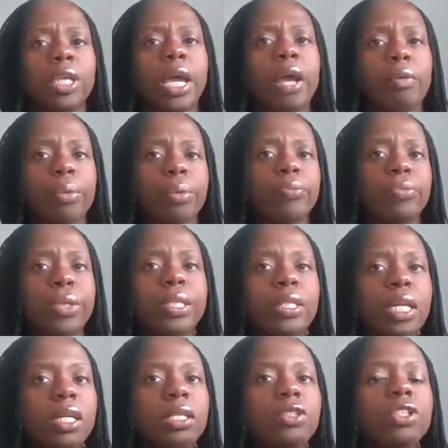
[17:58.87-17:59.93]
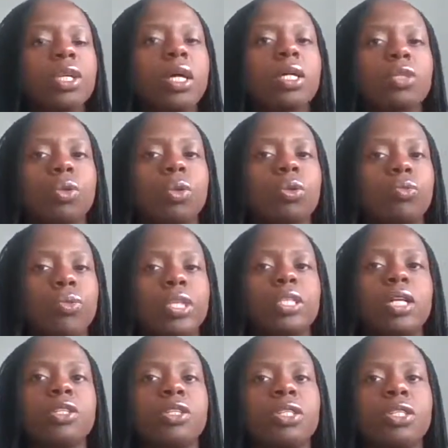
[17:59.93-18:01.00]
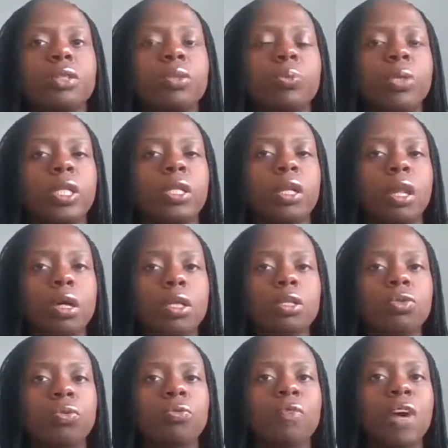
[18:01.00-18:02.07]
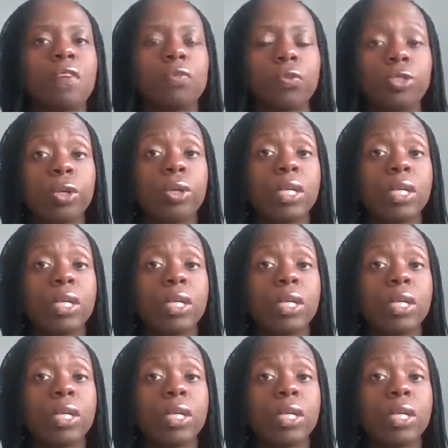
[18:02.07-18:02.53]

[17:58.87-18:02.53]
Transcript: area of research. Sort of the research is within the last sort of 5 or so